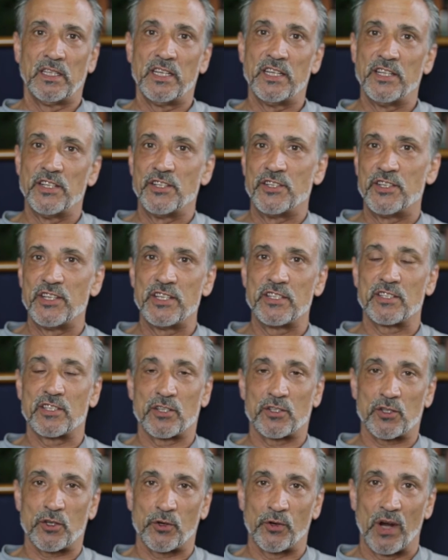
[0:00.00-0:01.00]
in
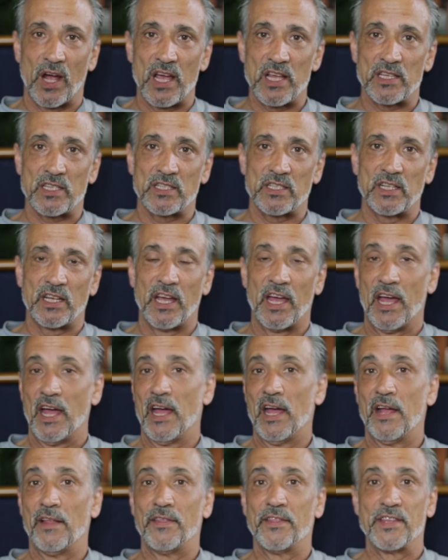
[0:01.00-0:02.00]
Jesus Christ
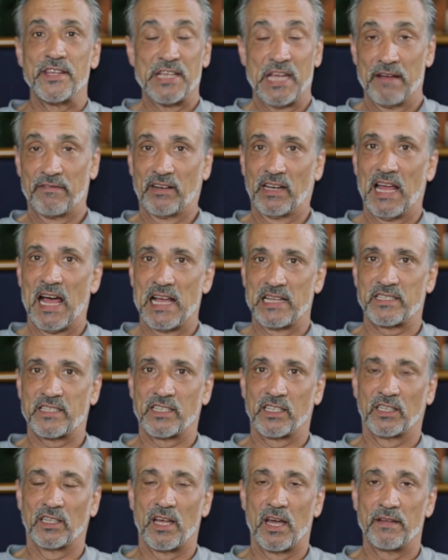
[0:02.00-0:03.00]
and the
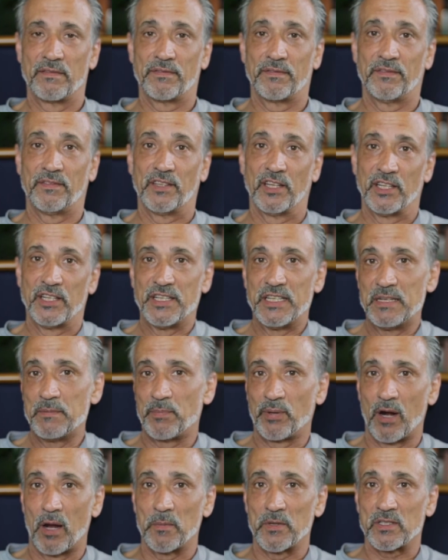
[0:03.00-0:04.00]
everlasting life that He
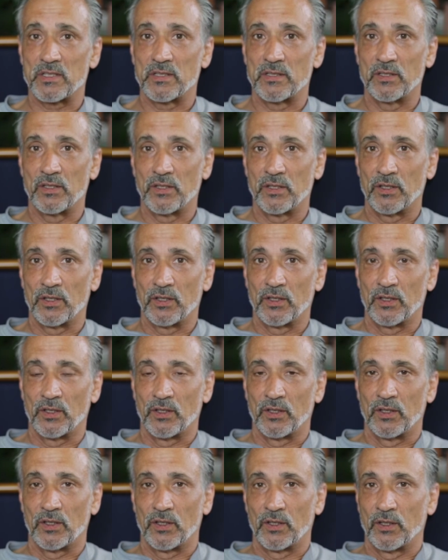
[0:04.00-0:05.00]
promised,
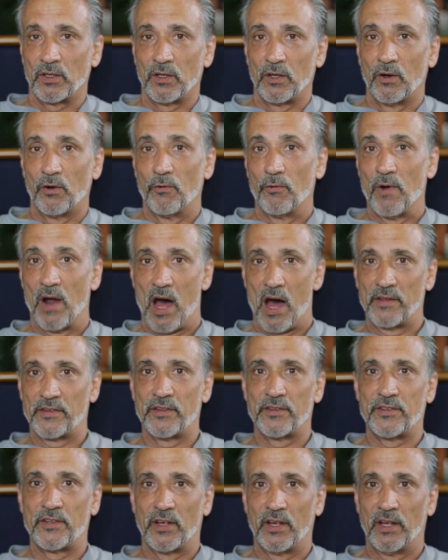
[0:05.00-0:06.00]

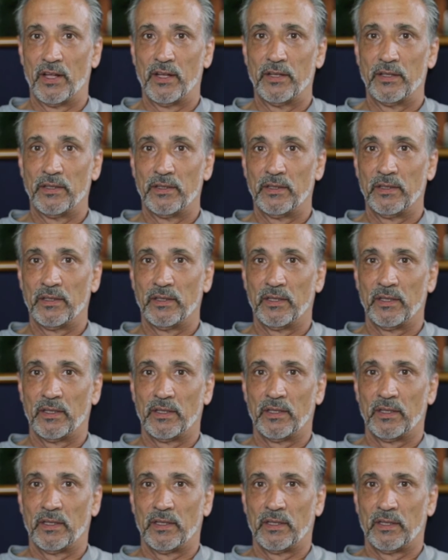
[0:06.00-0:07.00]
rather than
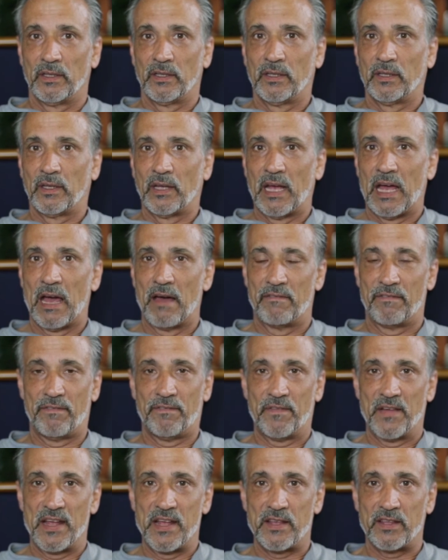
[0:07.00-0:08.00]
have
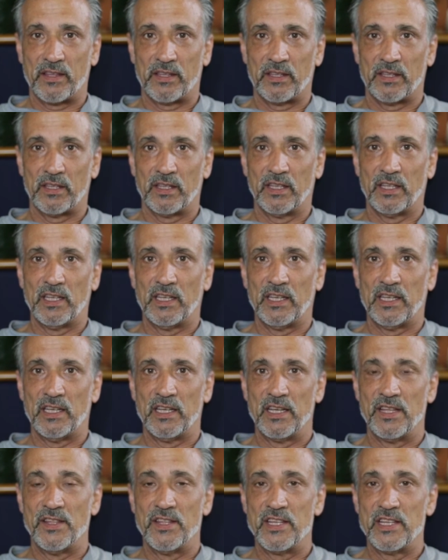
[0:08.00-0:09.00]
faith
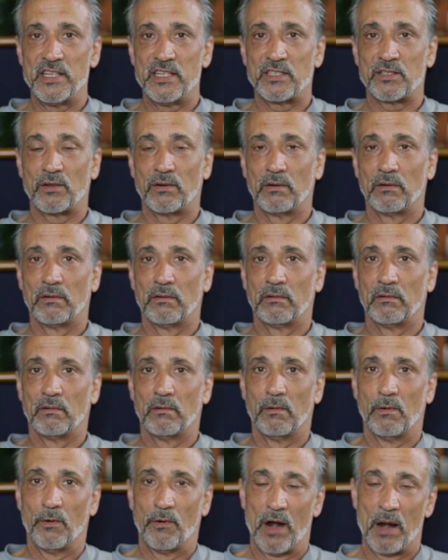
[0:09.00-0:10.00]
in these
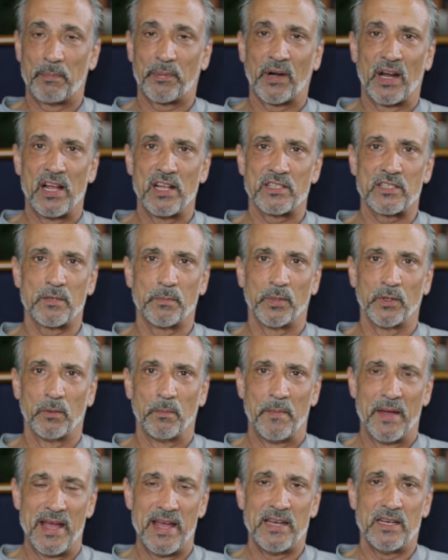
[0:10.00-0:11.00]
reprehensible
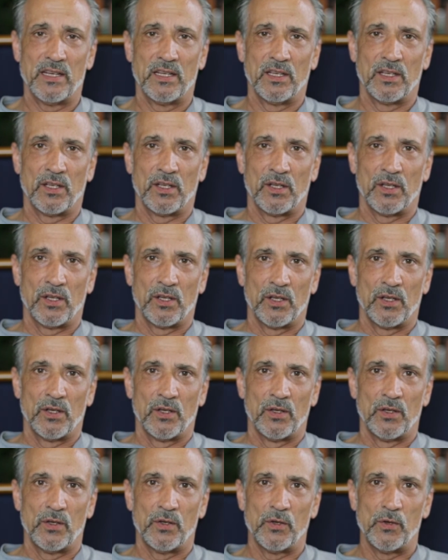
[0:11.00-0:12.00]
men
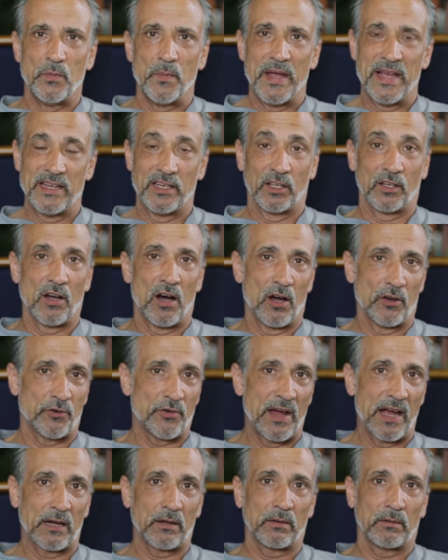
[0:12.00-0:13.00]
who made a
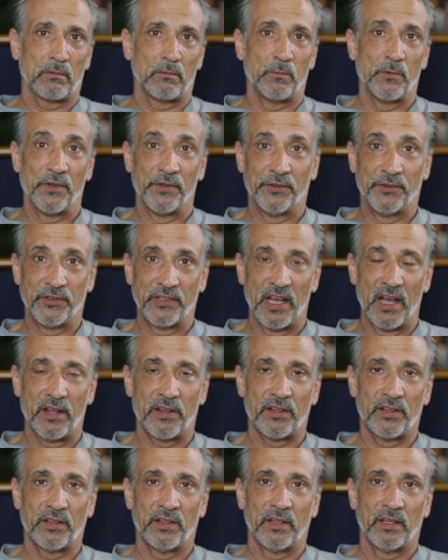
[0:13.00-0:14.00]
contract with
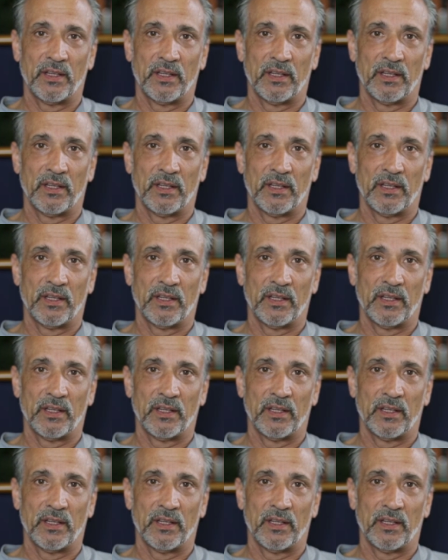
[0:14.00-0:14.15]
death